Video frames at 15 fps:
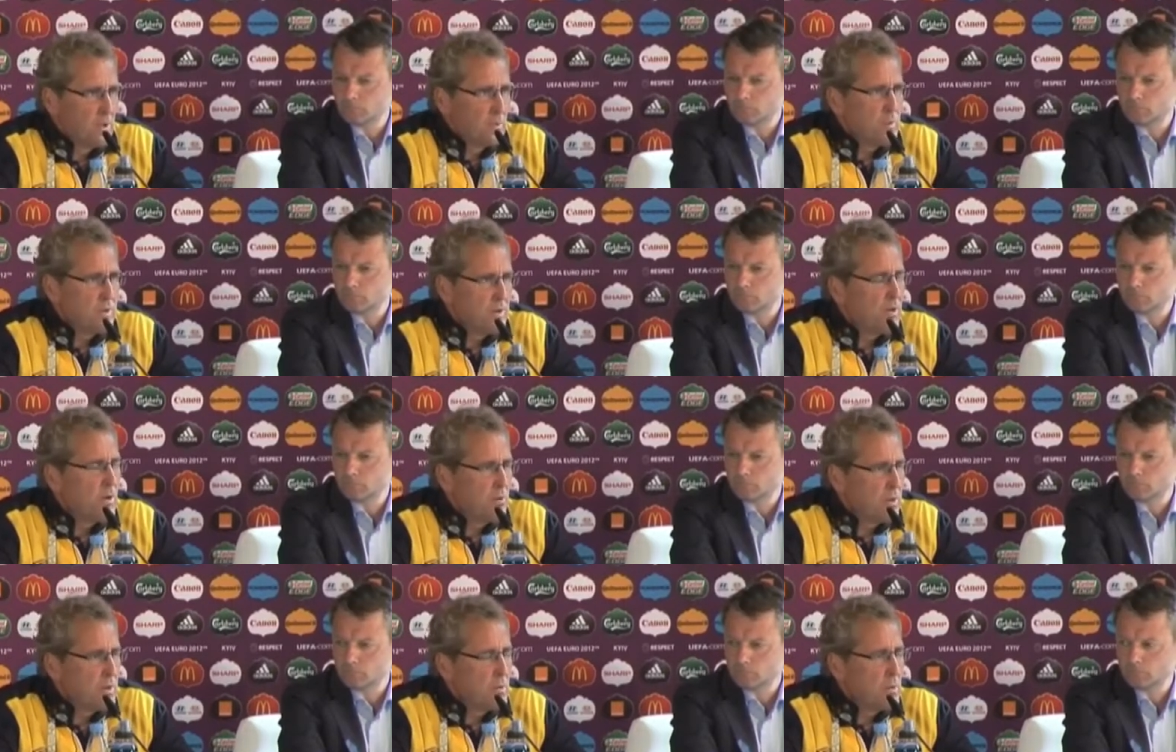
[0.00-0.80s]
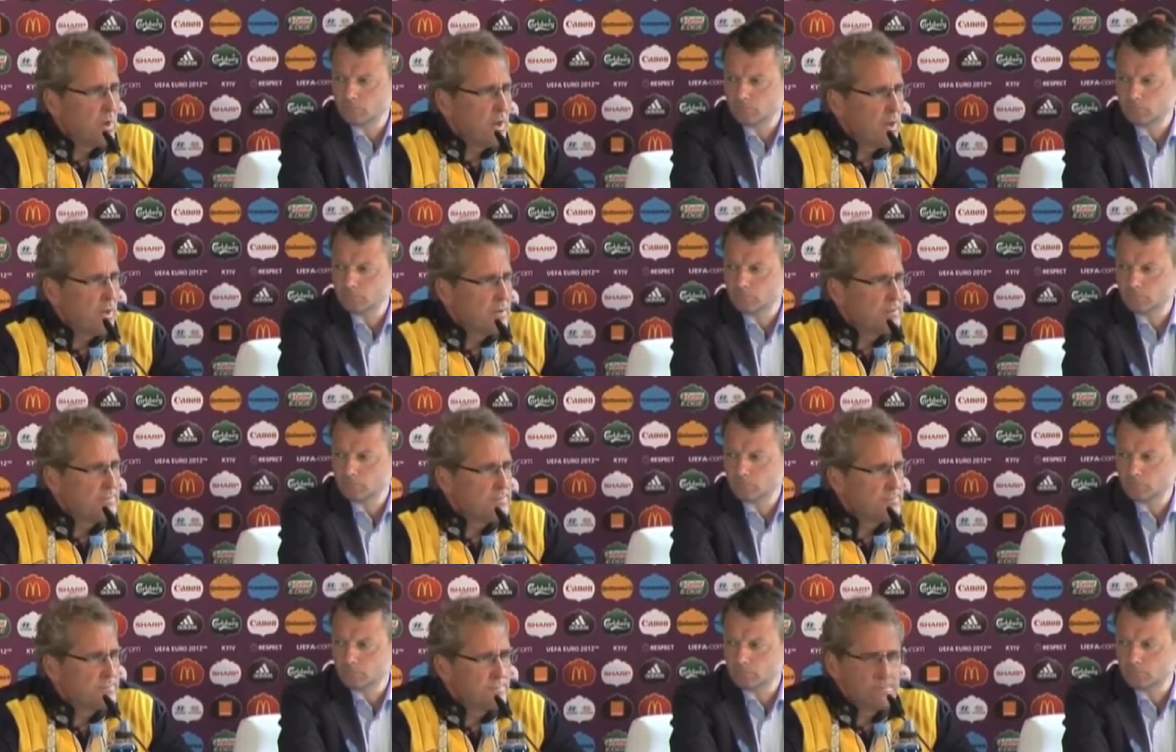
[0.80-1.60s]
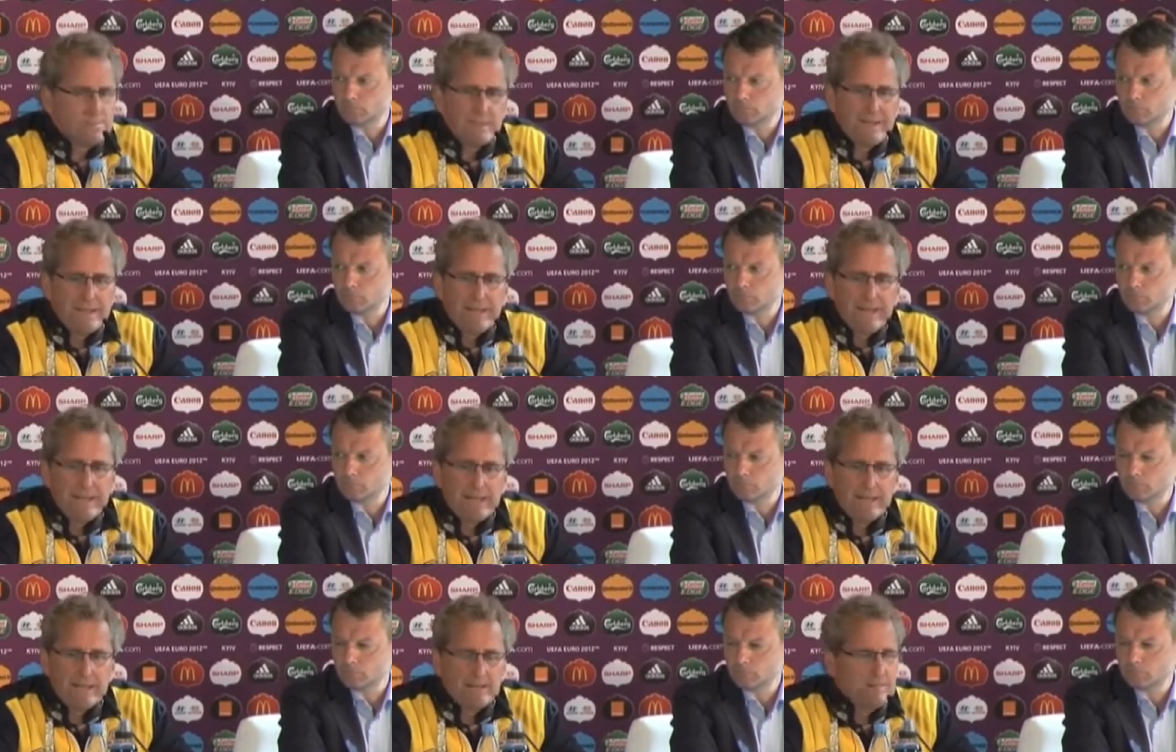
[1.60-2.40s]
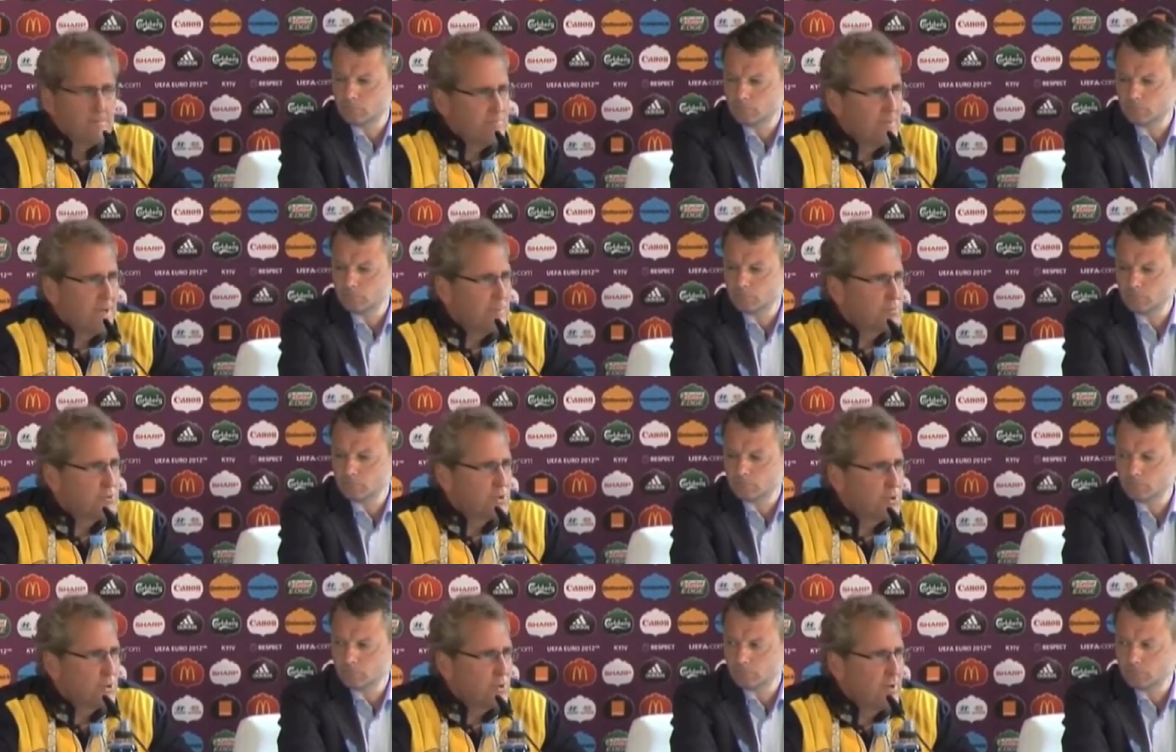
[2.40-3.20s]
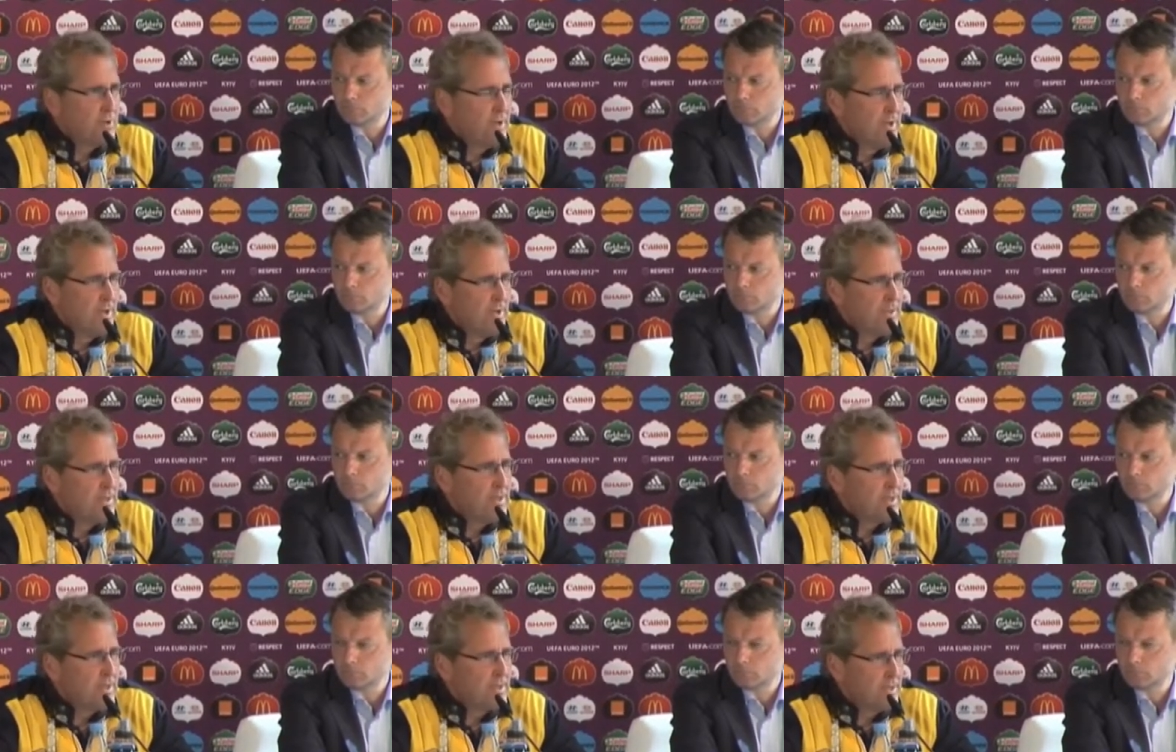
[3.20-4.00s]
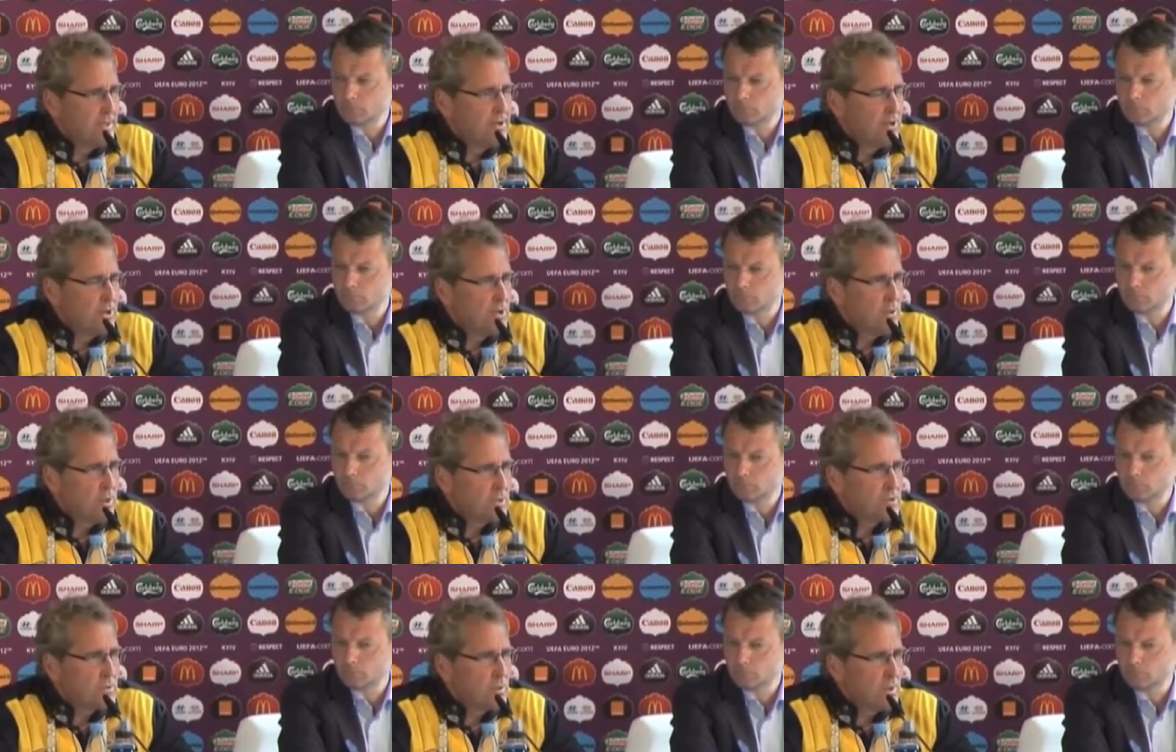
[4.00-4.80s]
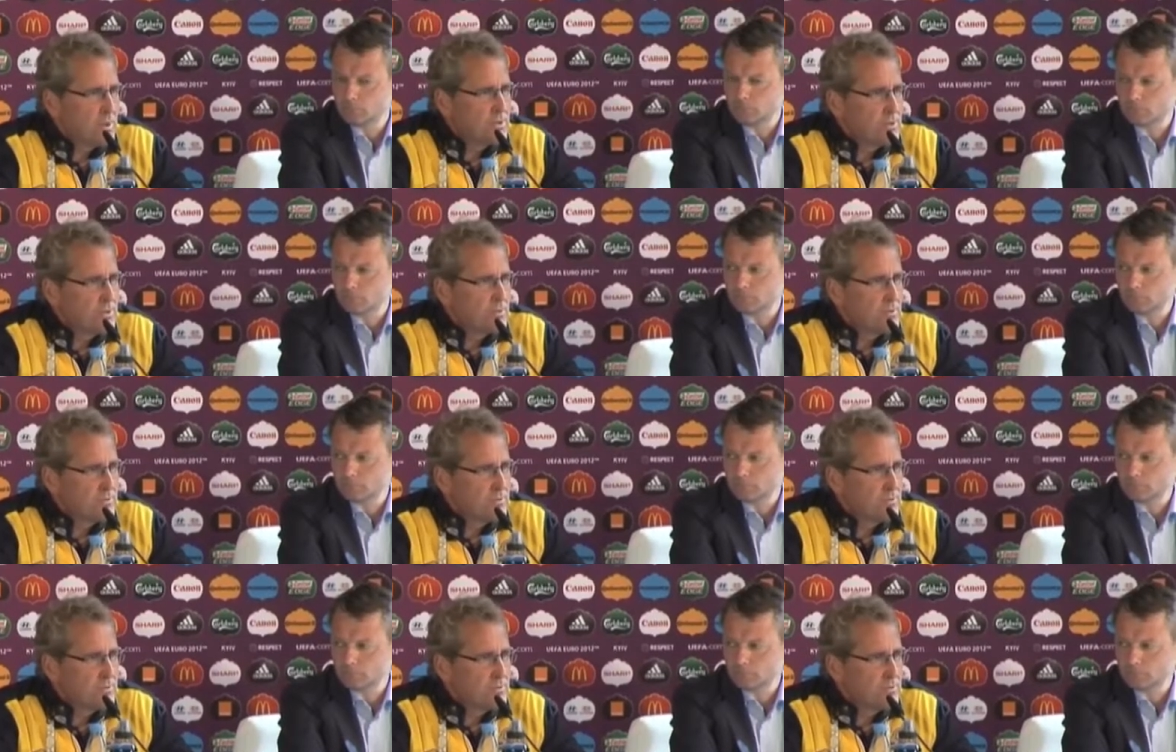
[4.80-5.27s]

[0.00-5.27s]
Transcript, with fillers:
Speaker 1: we know them well, and uh, I'm sure they know us well too.